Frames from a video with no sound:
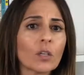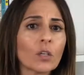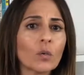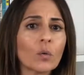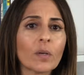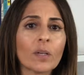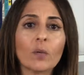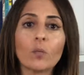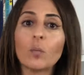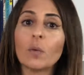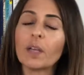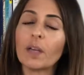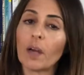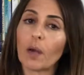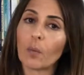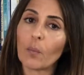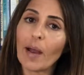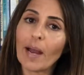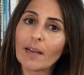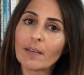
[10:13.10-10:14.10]
You can
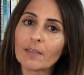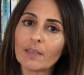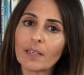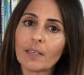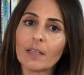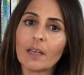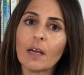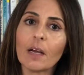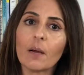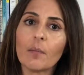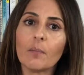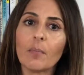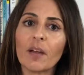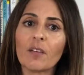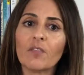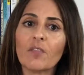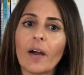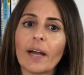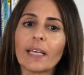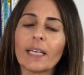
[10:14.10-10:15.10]
redirect it
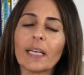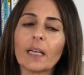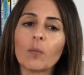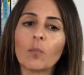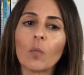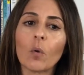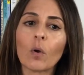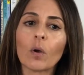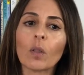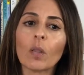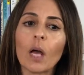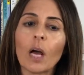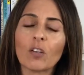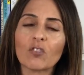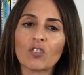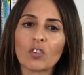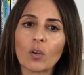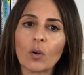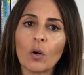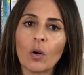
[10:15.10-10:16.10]
by finding more
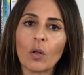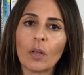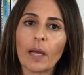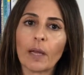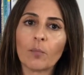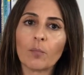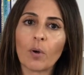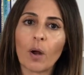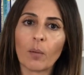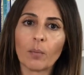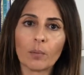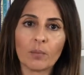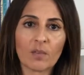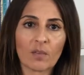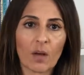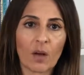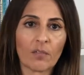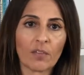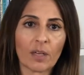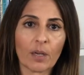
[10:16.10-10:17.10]
logical and
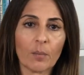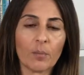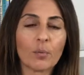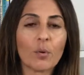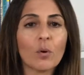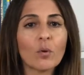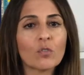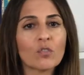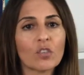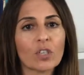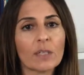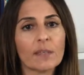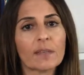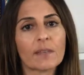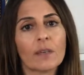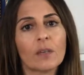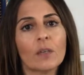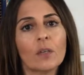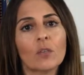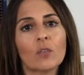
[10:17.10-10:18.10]
problem-solving
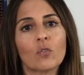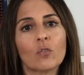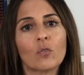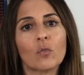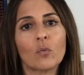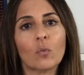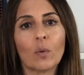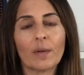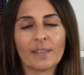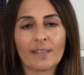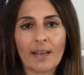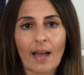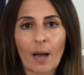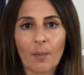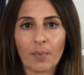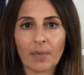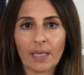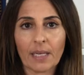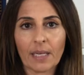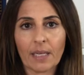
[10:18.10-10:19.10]
approaches to what's
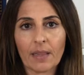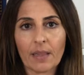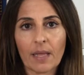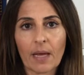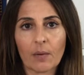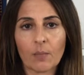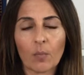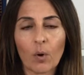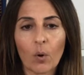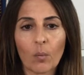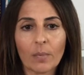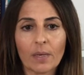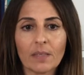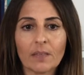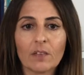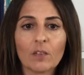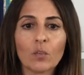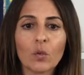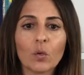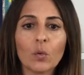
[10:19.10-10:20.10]
happening in that
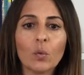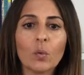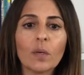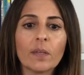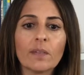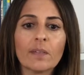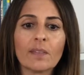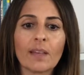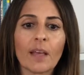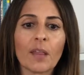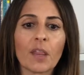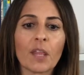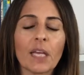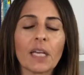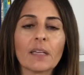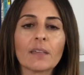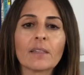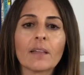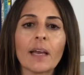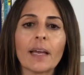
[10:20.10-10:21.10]
moment. So you can say
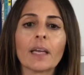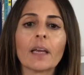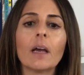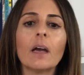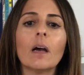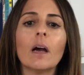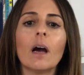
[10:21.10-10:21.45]
things like,